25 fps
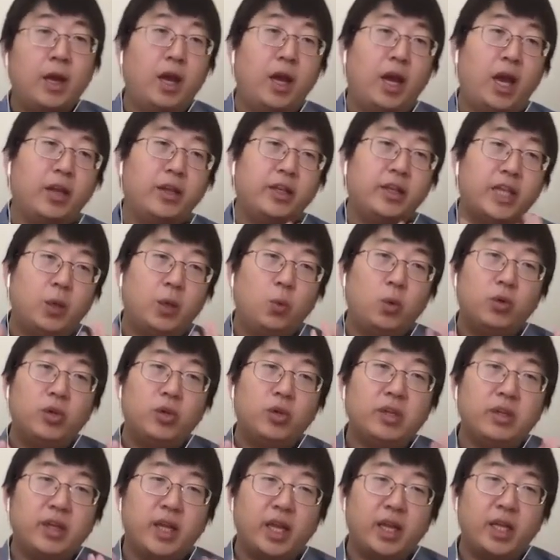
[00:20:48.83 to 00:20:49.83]
and it
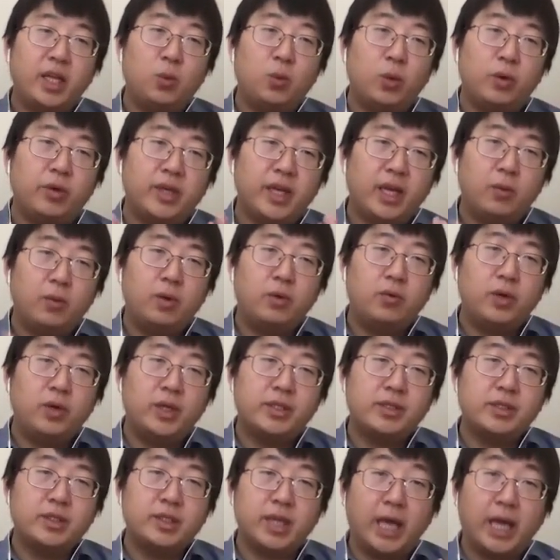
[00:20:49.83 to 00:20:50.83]
will never
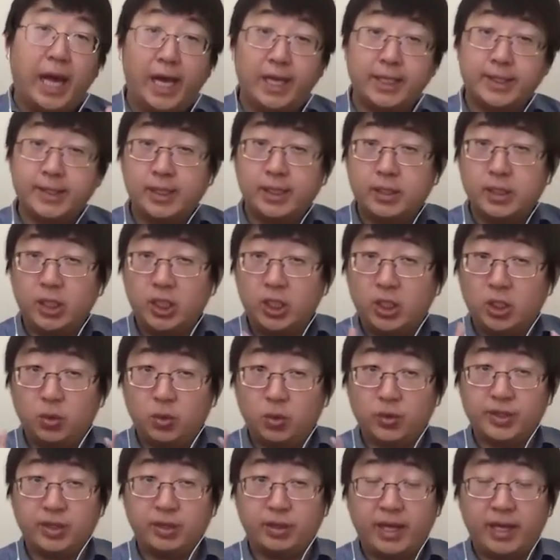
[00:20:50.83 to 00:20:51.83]
risk the asset in the
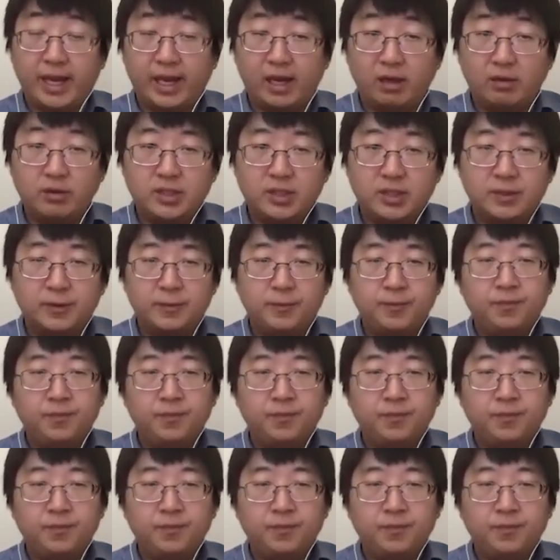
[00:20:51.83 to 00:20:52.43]
user account.